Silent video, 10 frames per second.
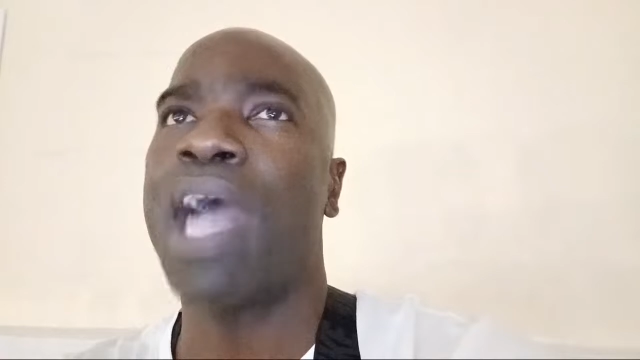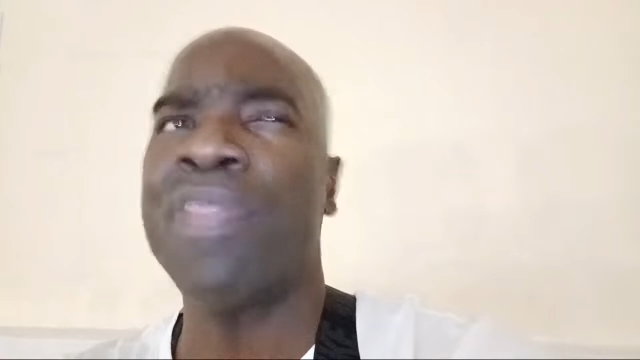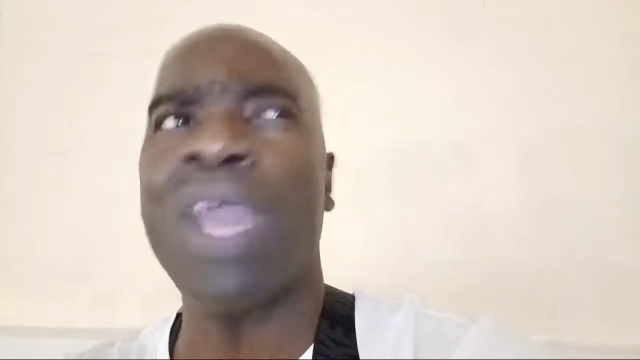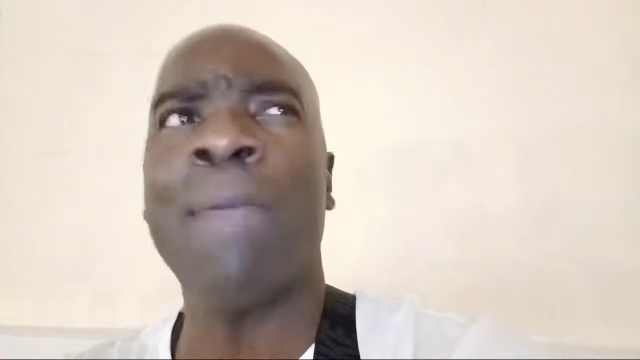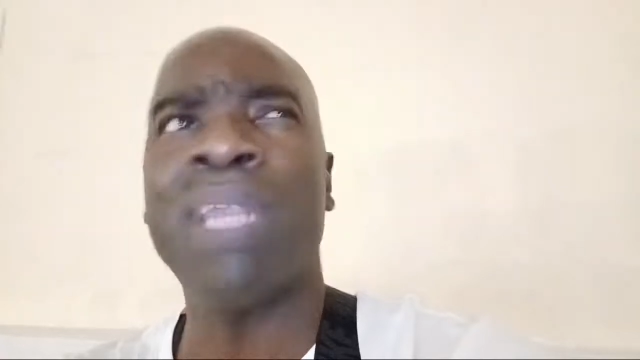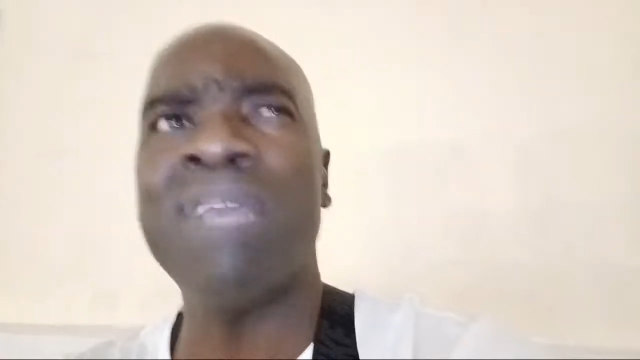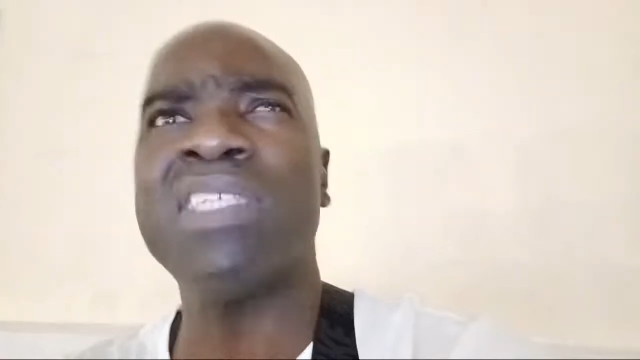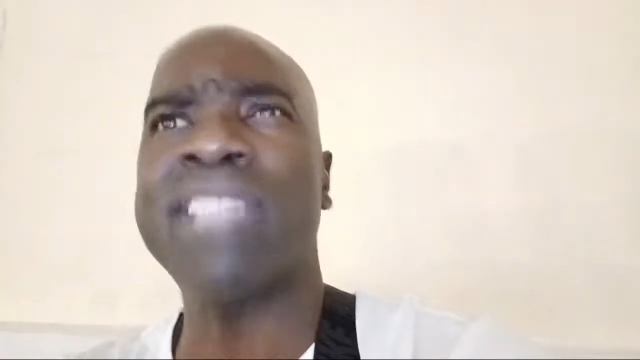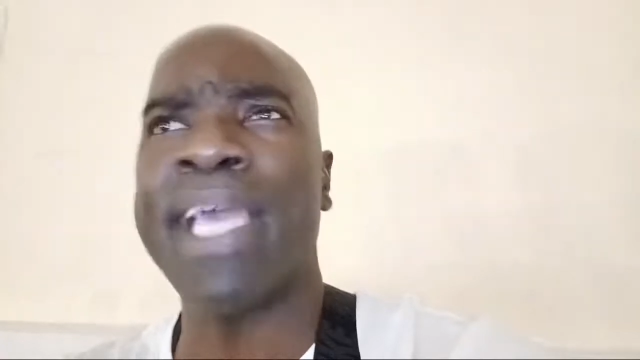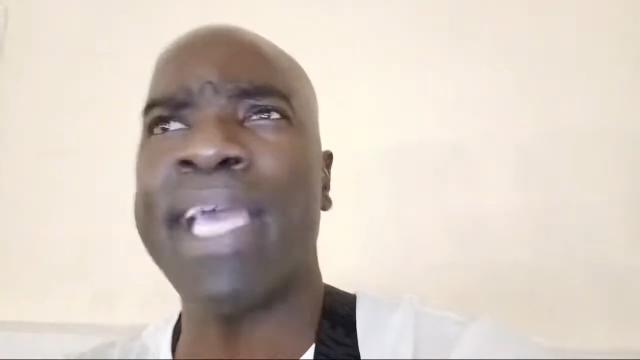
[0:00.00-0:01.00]
I believe
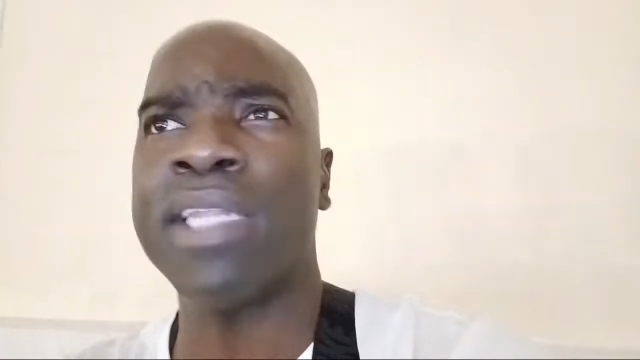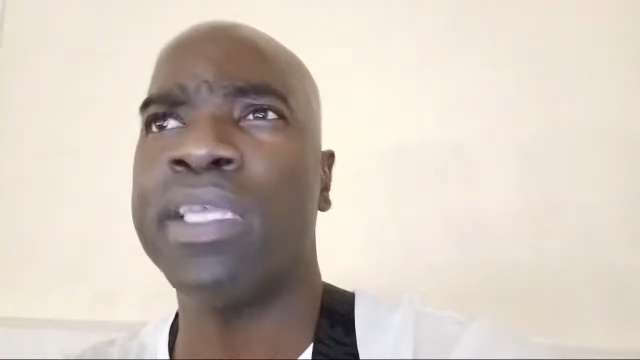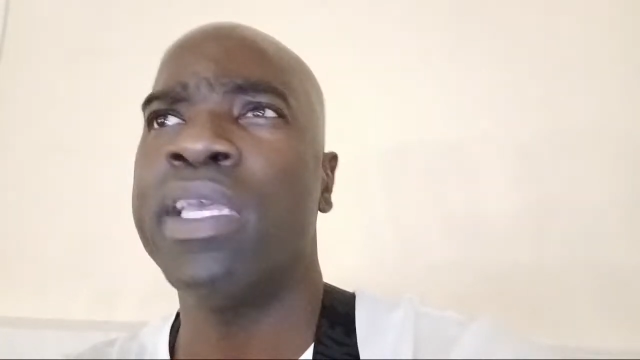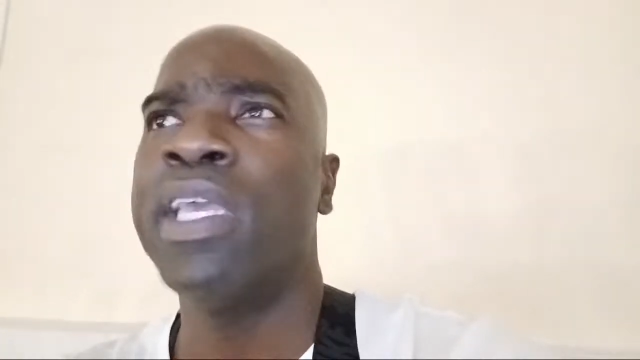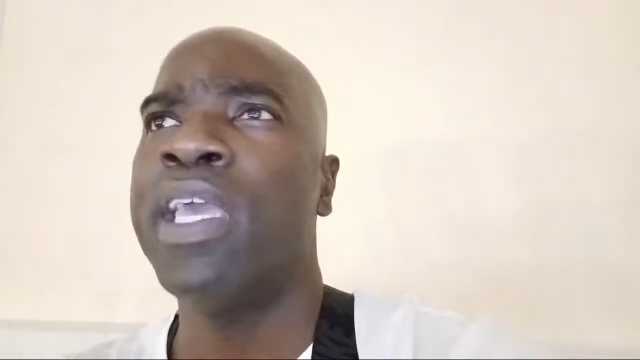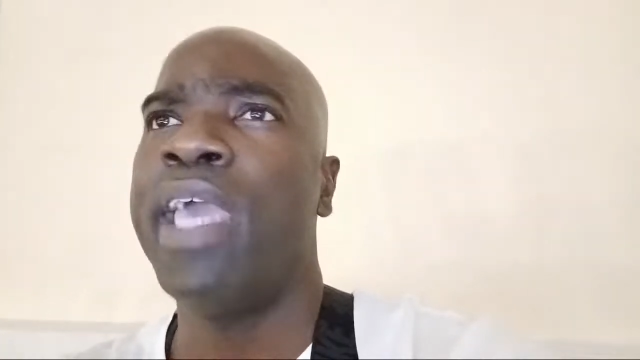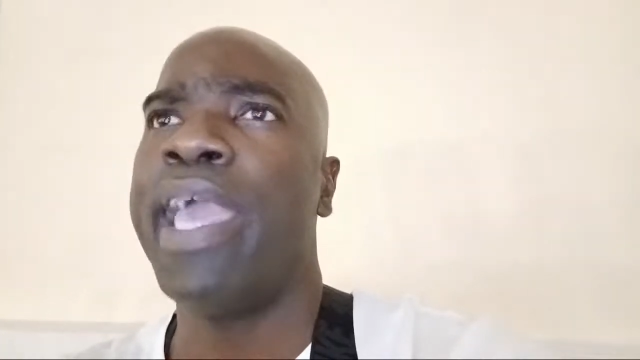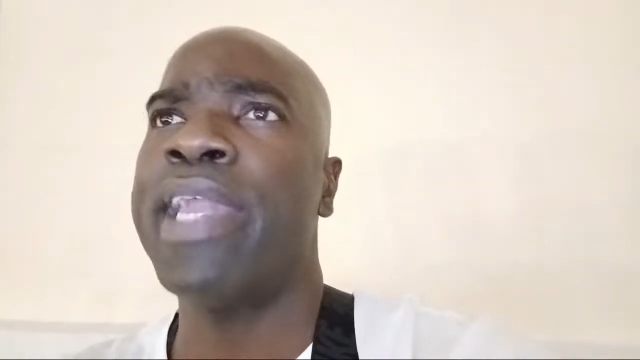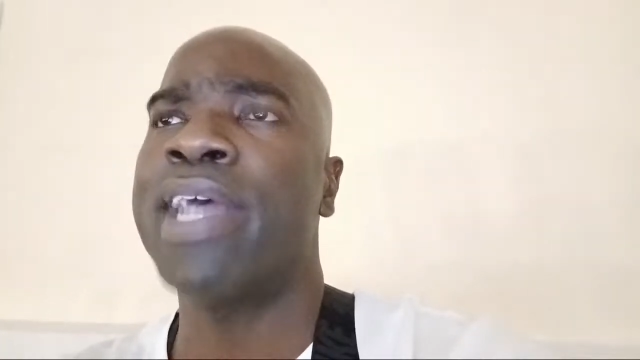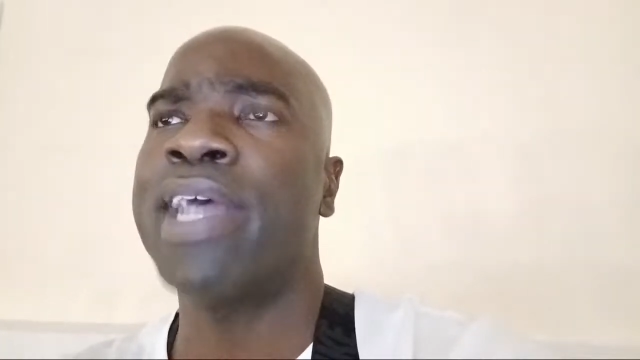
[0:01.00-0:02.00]
it's daily
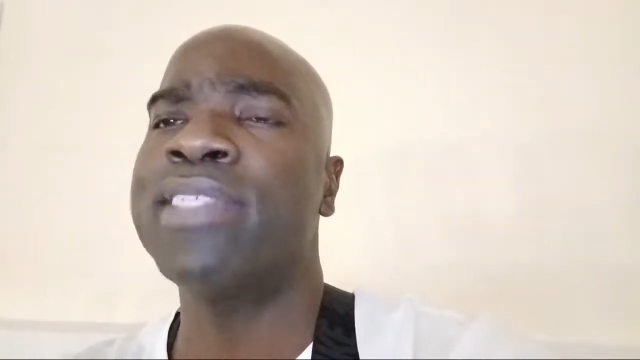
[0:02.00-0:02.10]
in